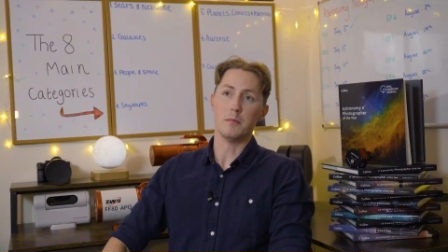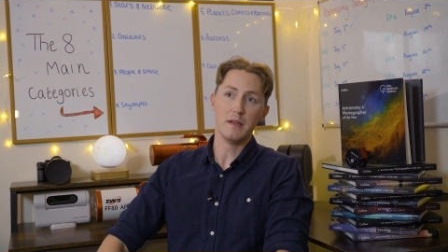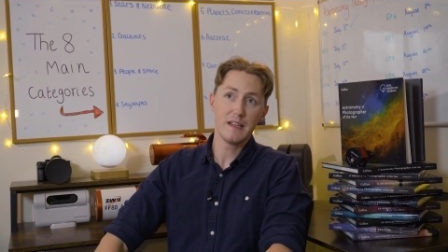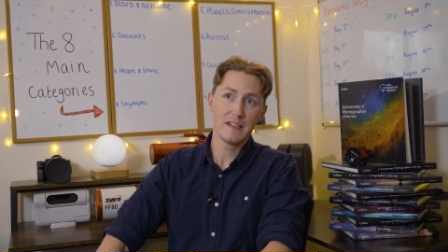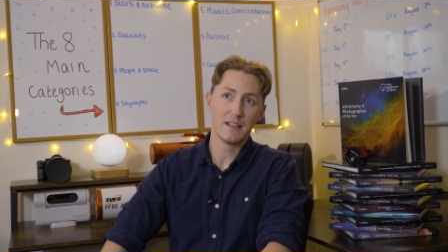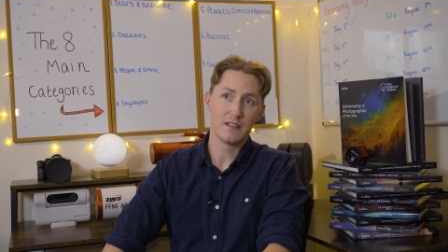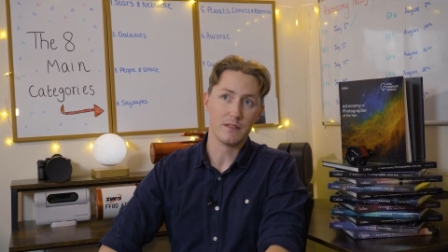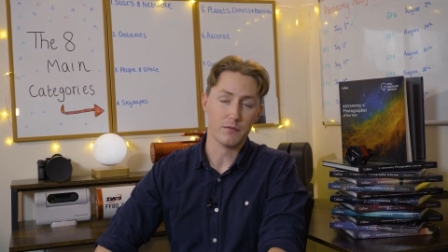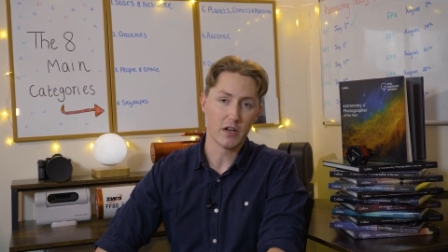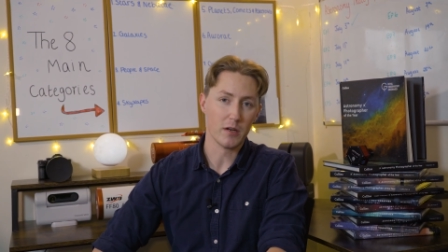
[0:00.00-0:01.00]
Being in this
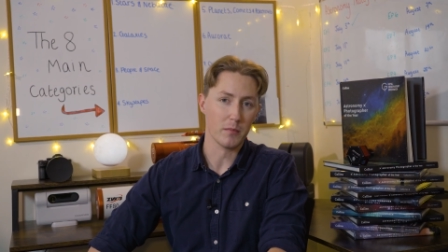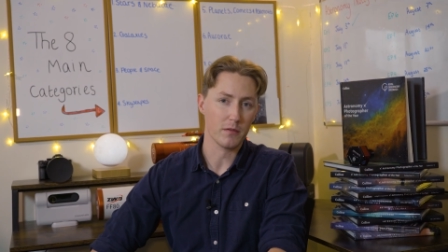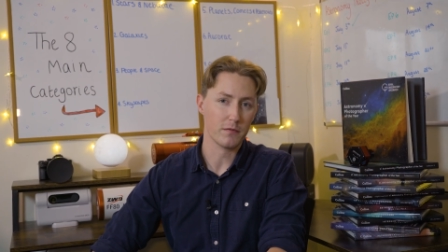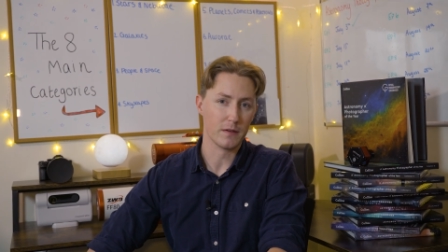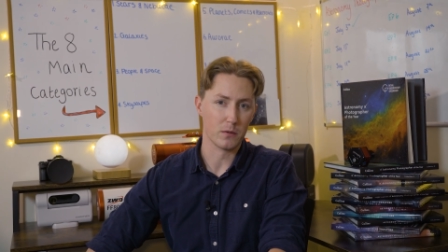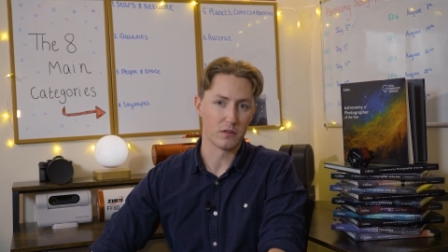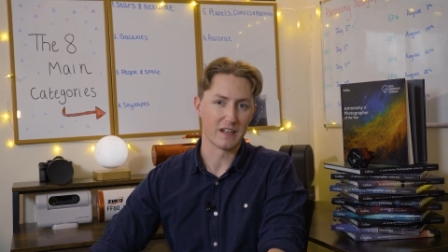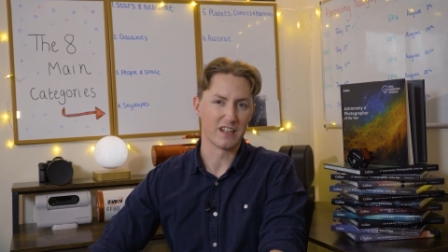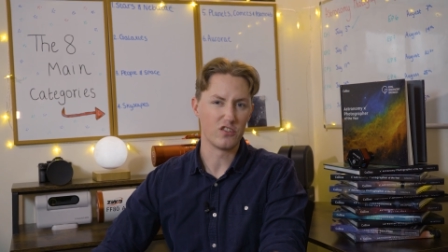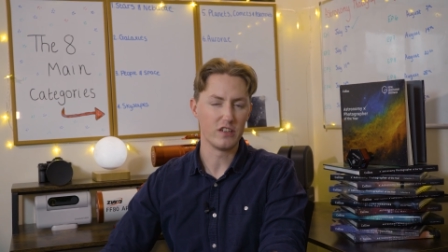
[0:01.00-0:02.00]
environment feels
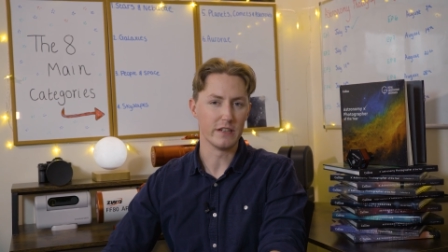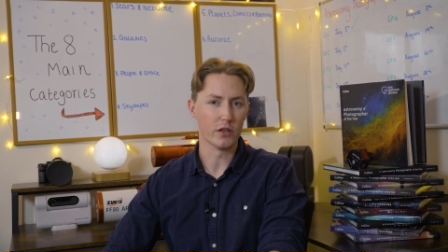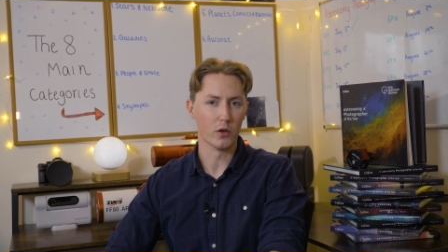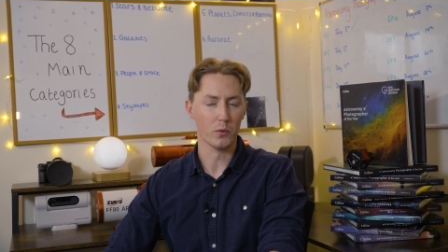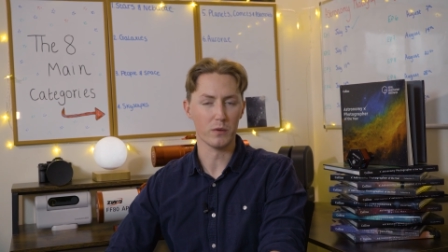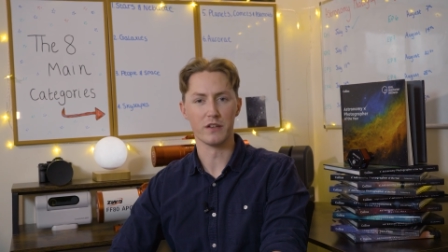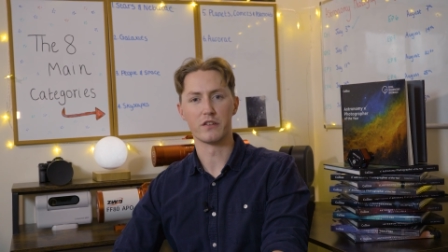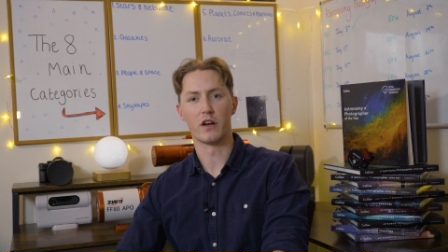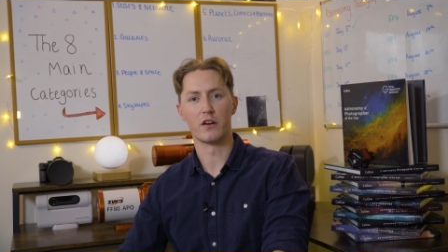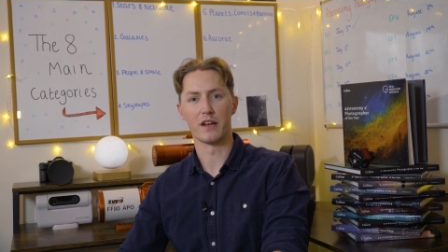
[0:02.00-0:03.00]
like a cheat code in
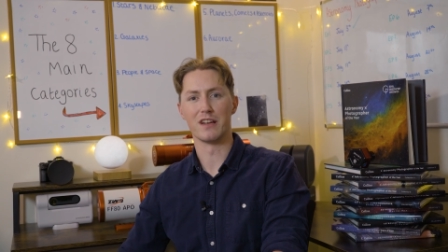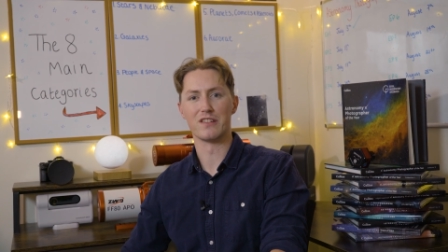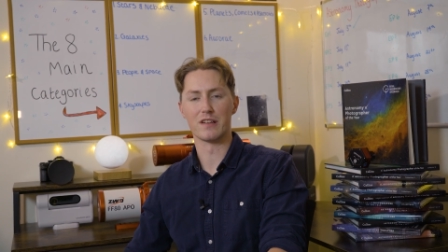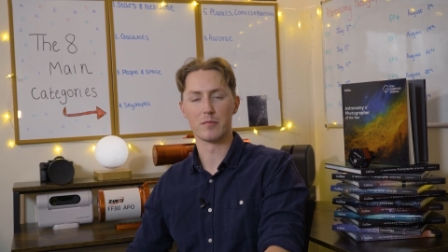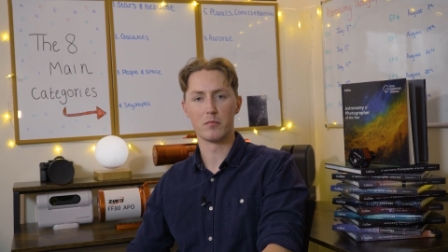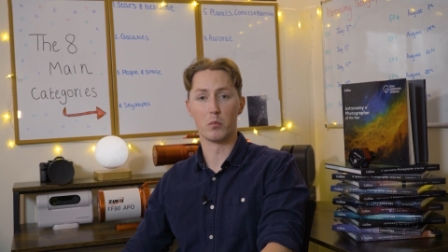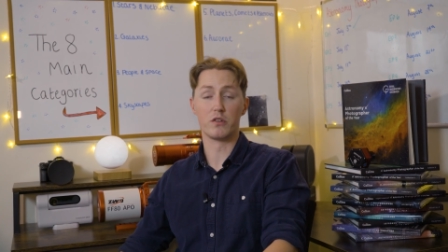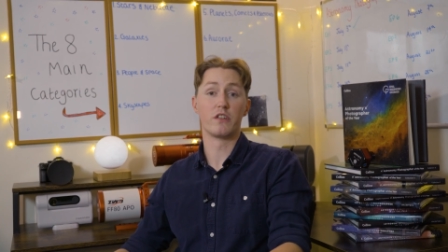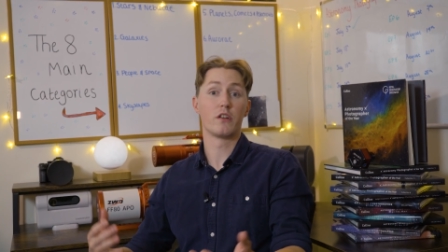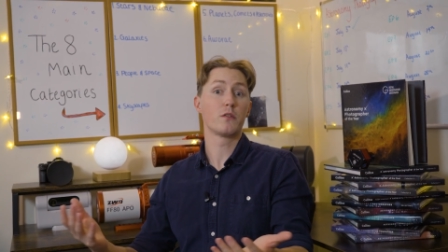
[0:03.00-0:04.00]
stargazing,
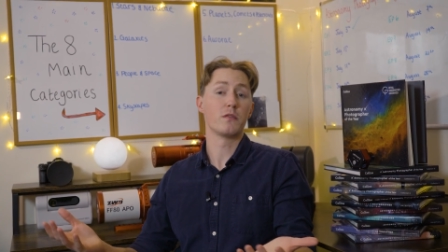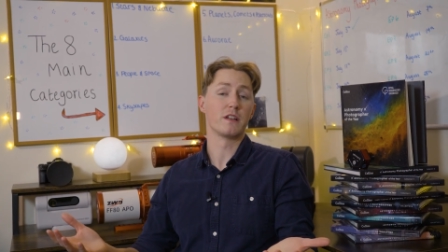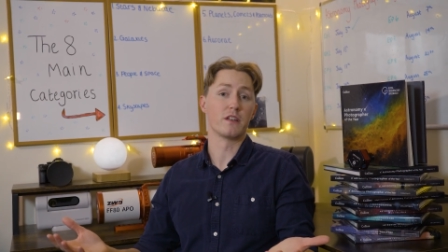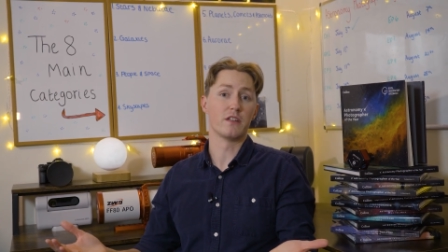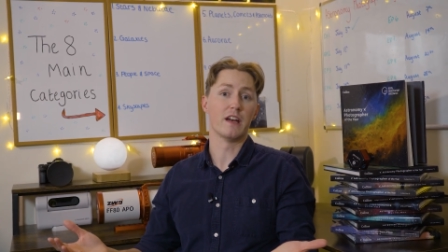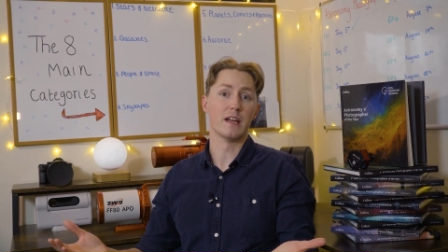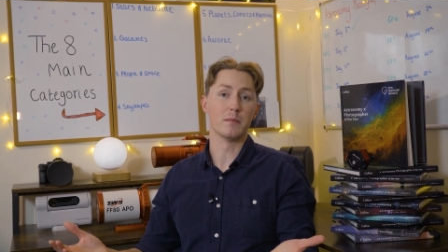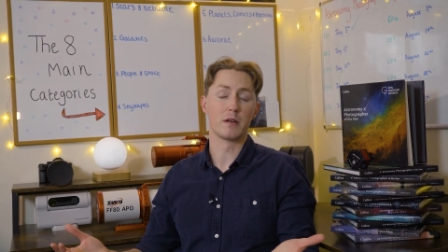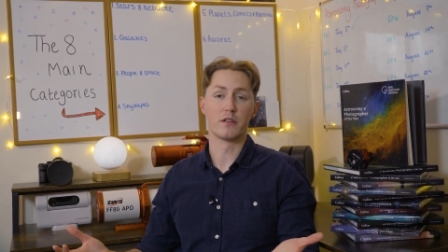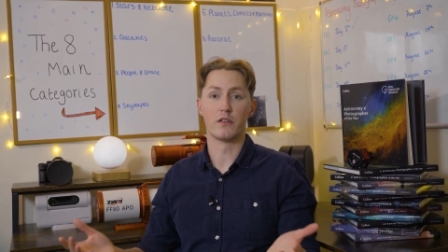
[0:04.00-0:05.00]
which is an odd thing to say
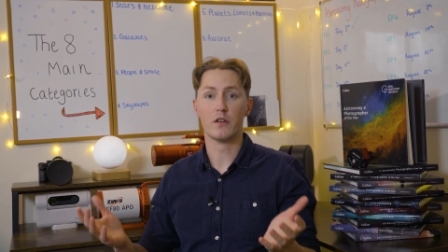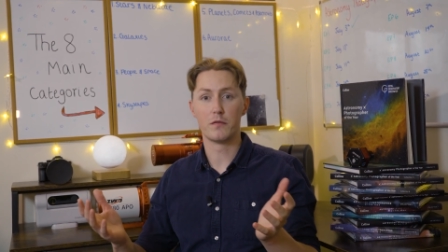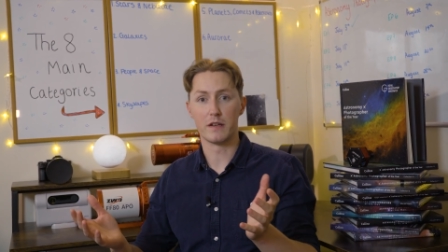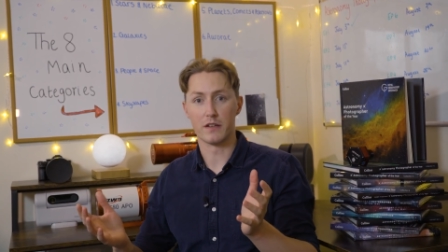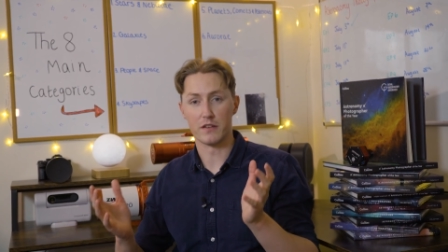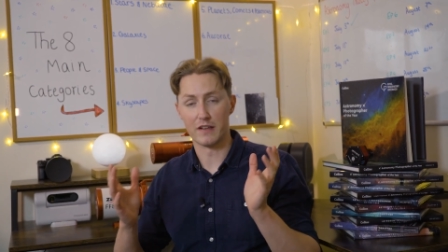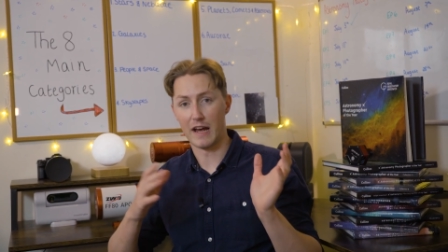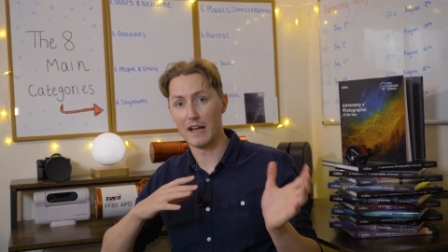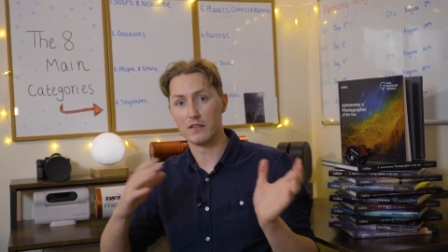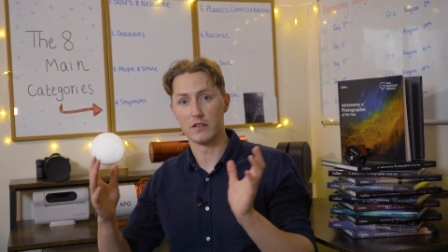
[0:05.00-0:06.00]
because there's nothing that's
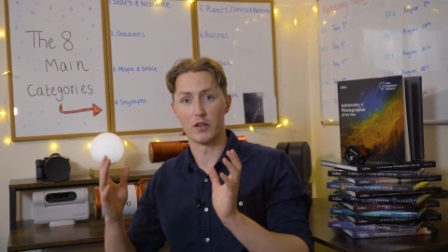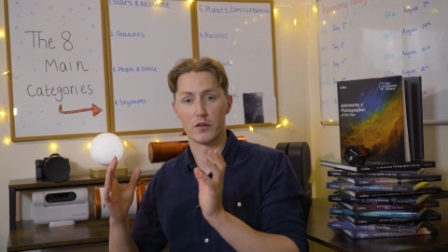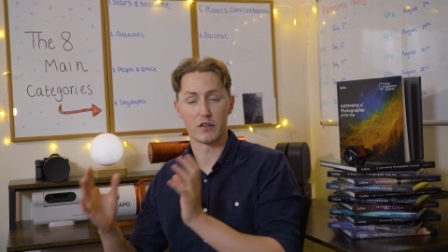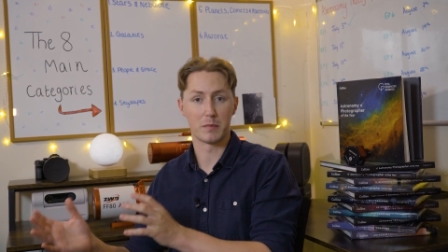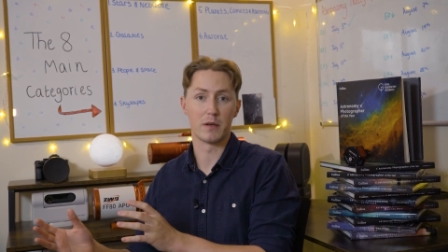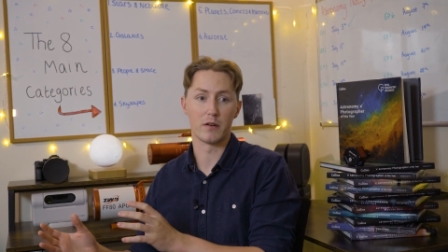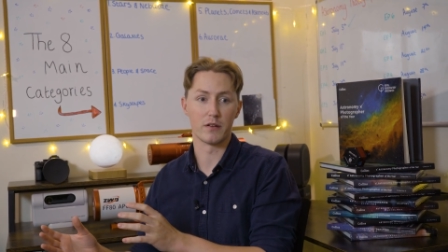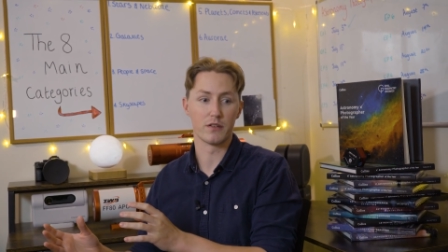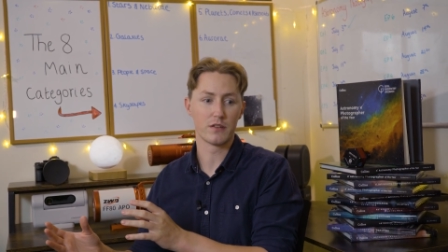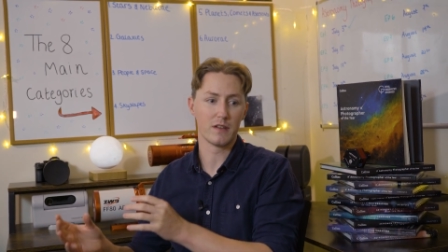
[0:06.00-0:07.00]
enhancing your
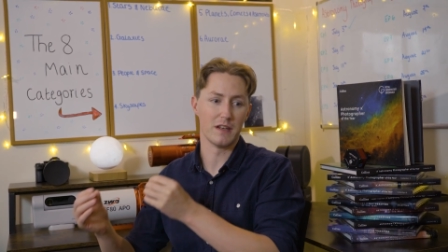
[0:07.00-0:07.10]
experience.